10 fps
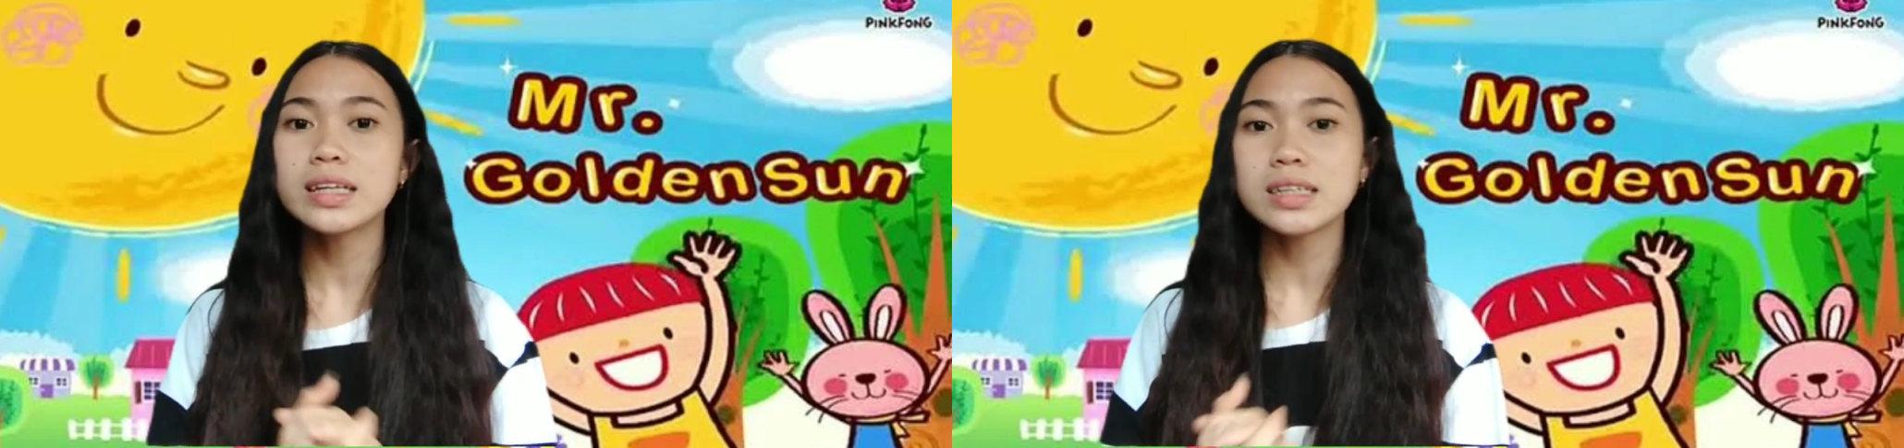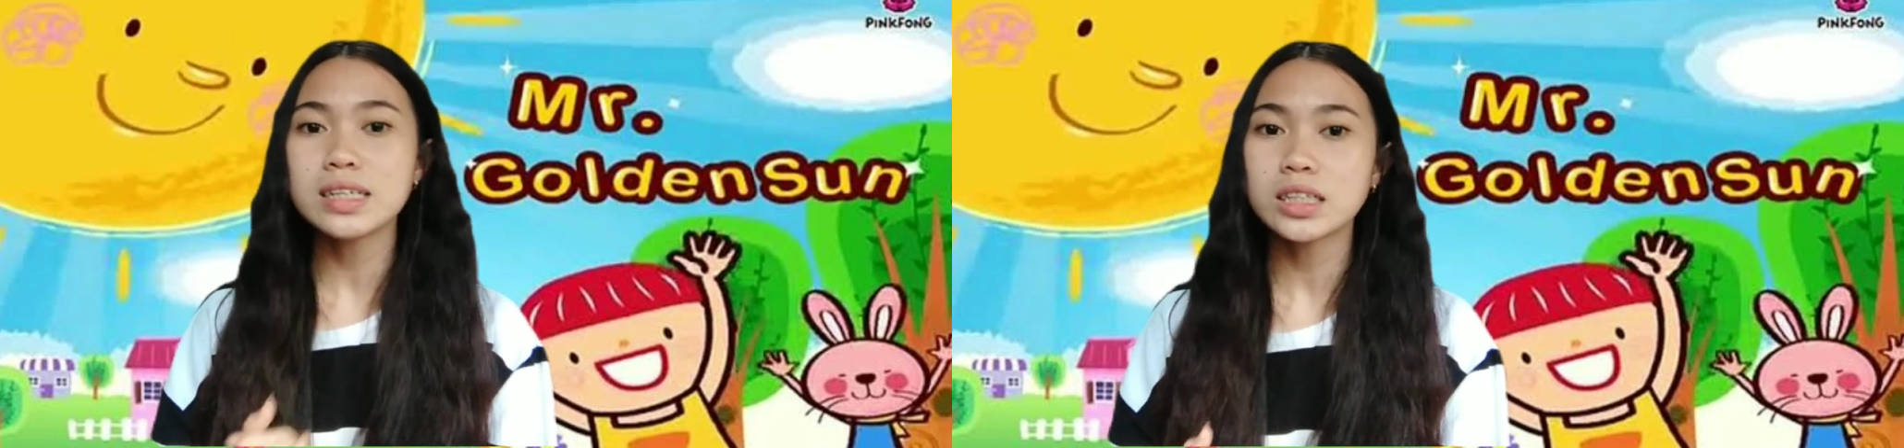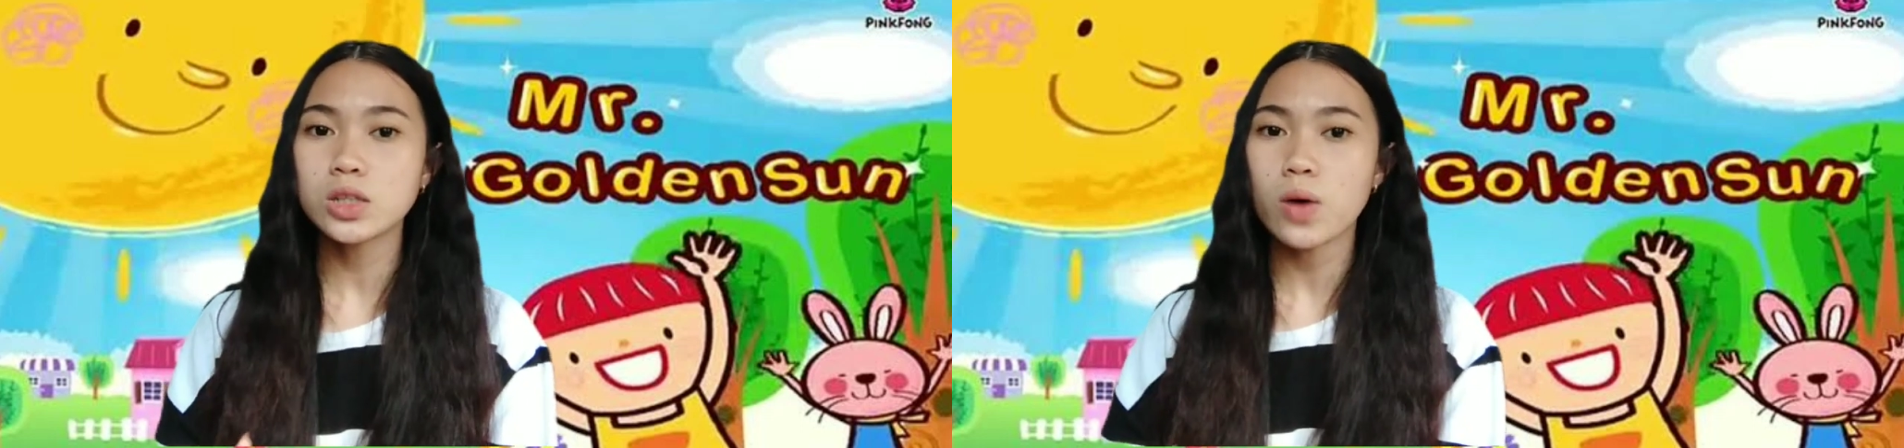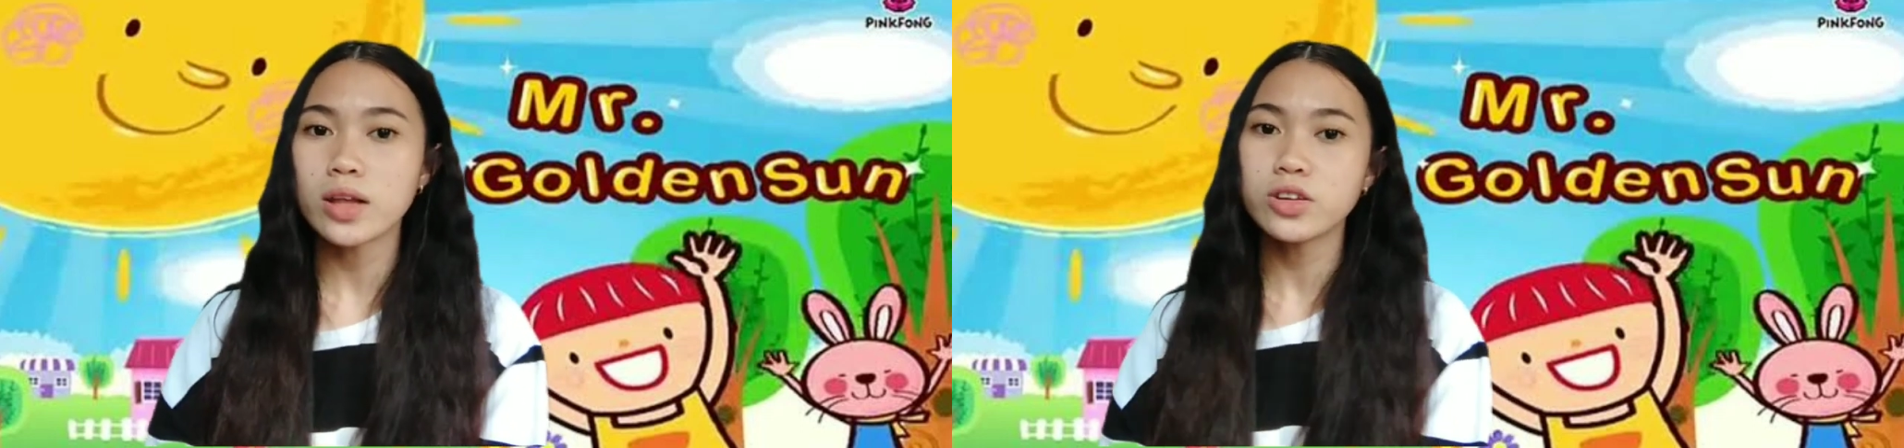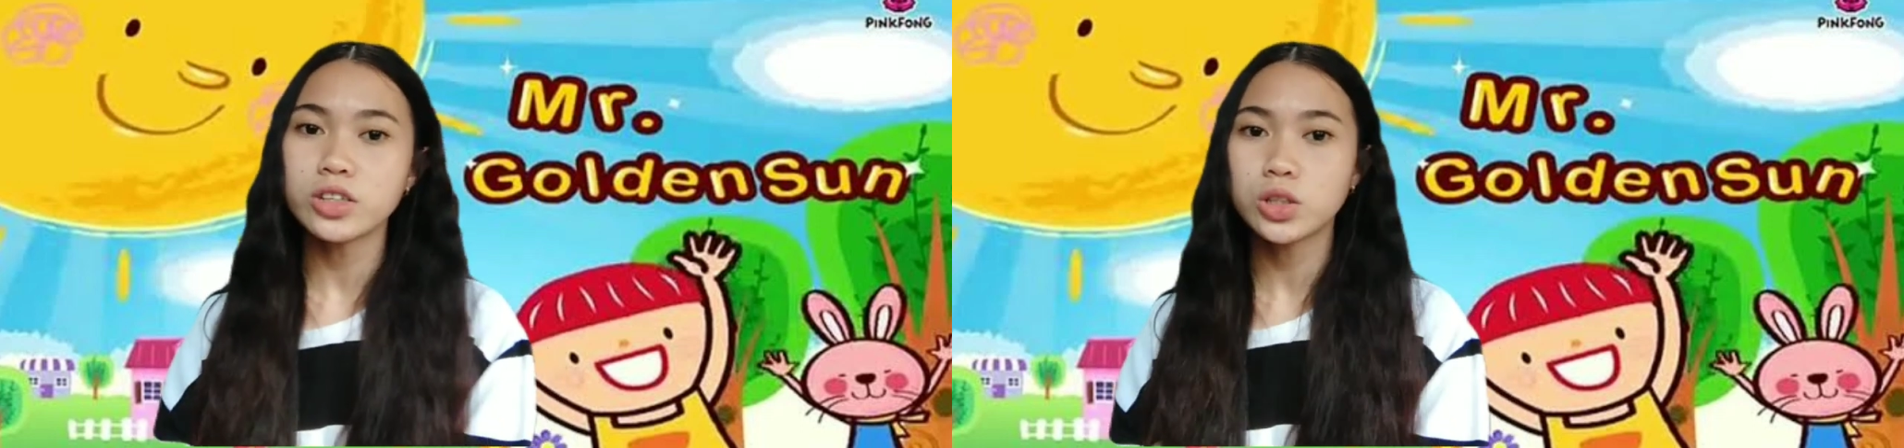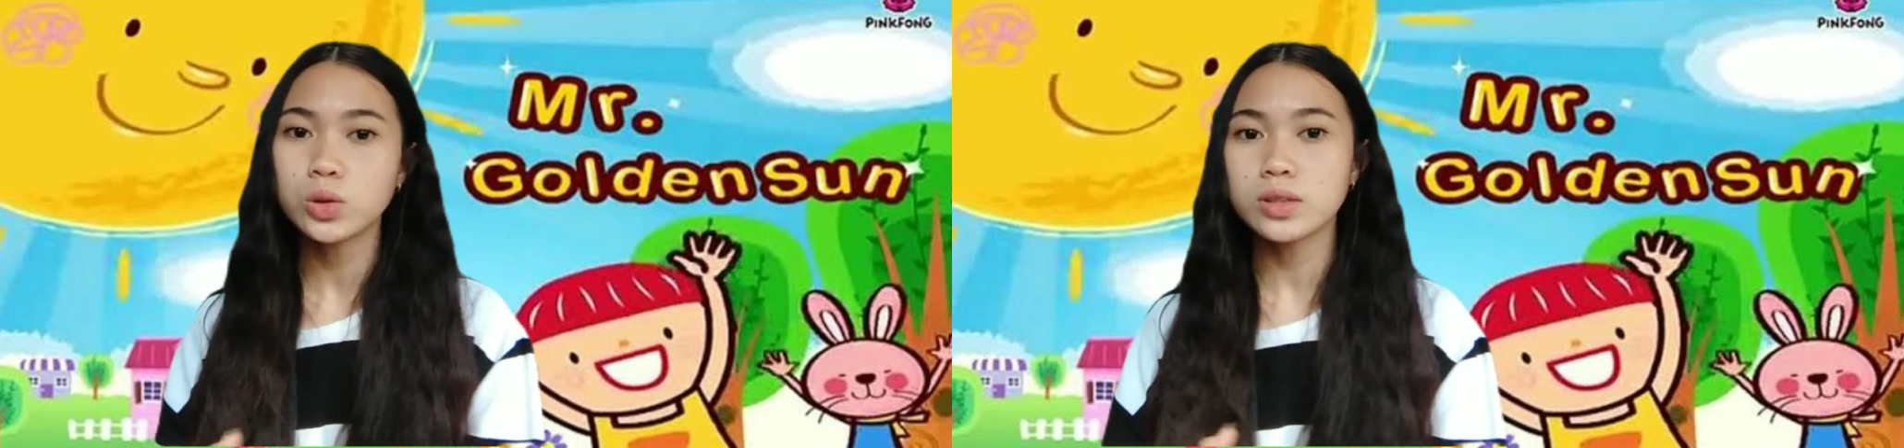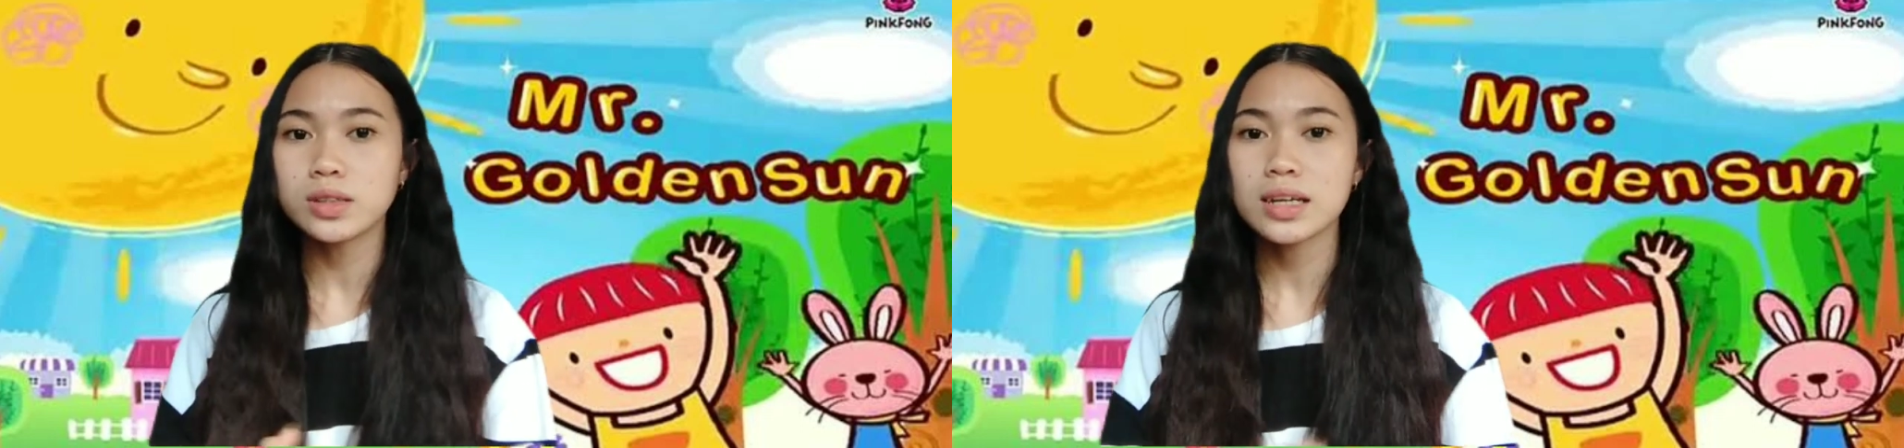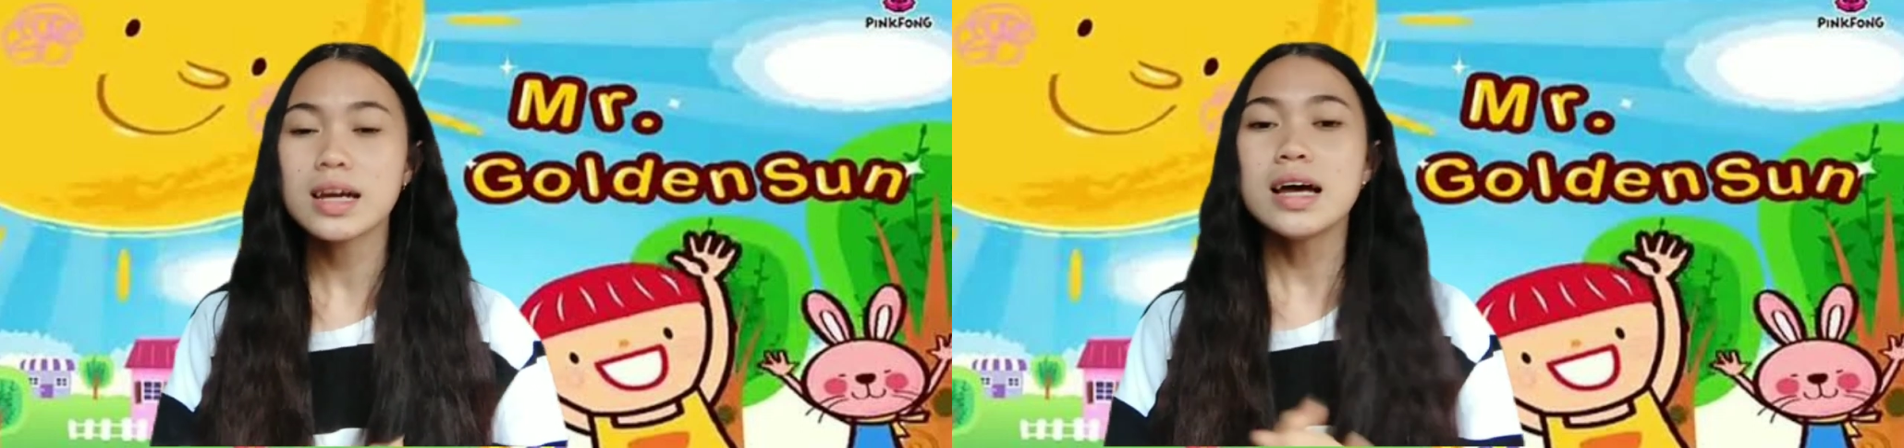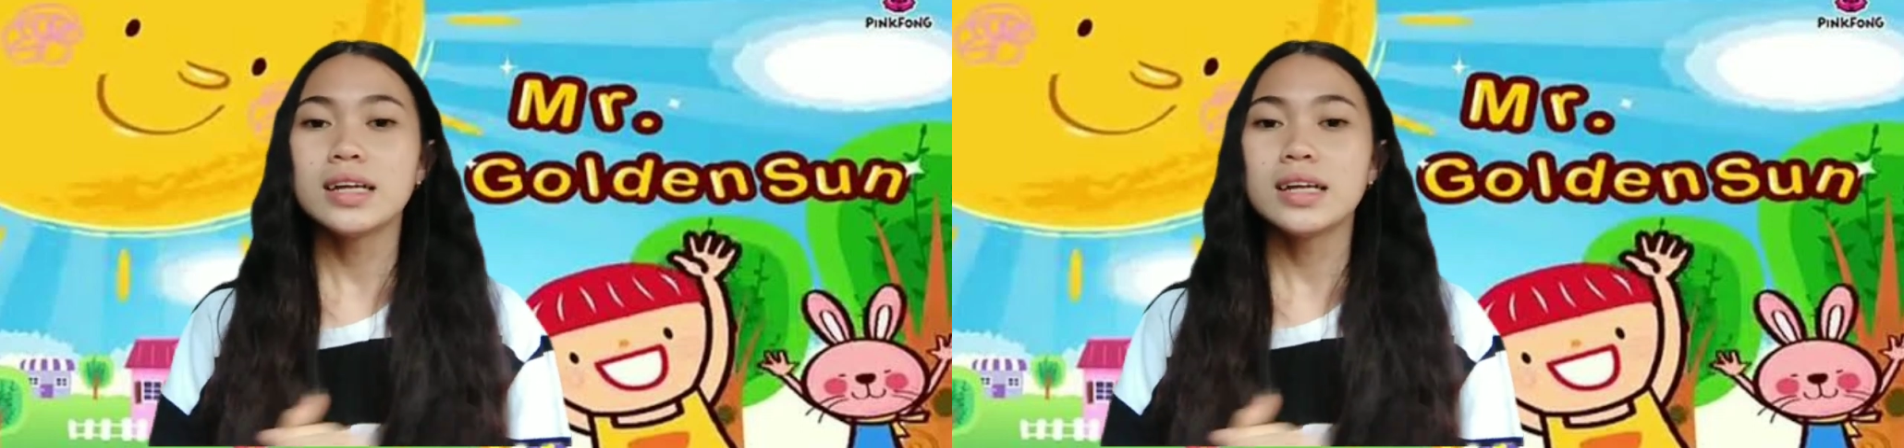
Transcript: and easy to understood.